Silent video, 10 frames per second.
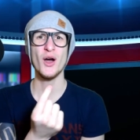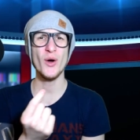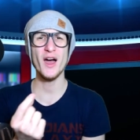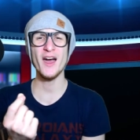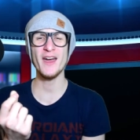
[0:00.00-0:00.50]
Oh,
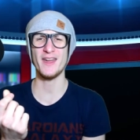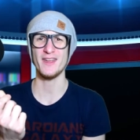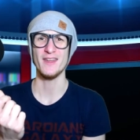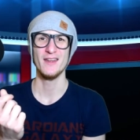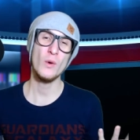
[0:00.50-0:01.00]

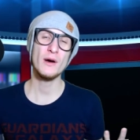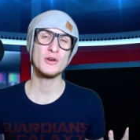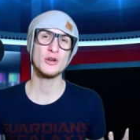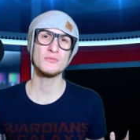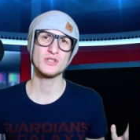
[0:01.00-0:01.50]
hi!
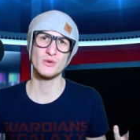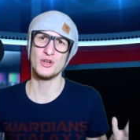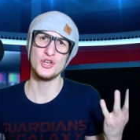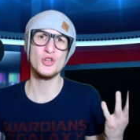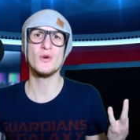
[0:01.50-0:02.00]
Welcome to a
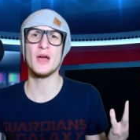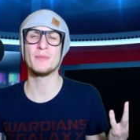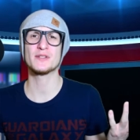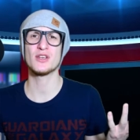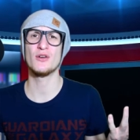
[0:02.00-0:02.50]
new
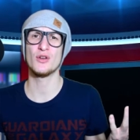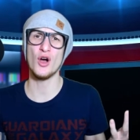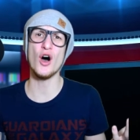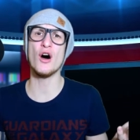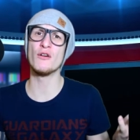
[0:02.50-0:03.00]
episode
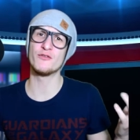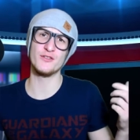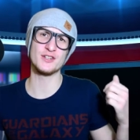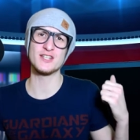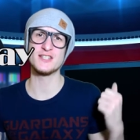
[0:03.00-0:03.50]
of
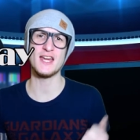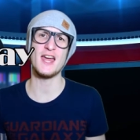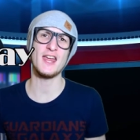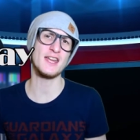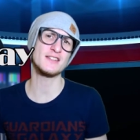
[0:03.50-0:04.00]
the
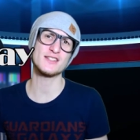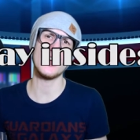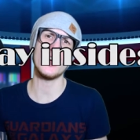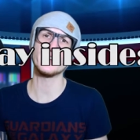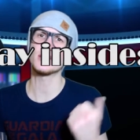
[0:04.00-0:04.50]
Today
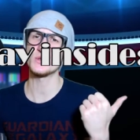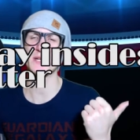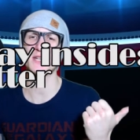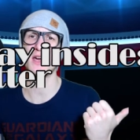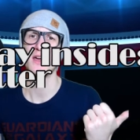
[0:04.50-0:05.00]
Inside
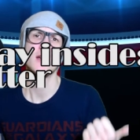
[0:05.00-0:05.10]
Twitter,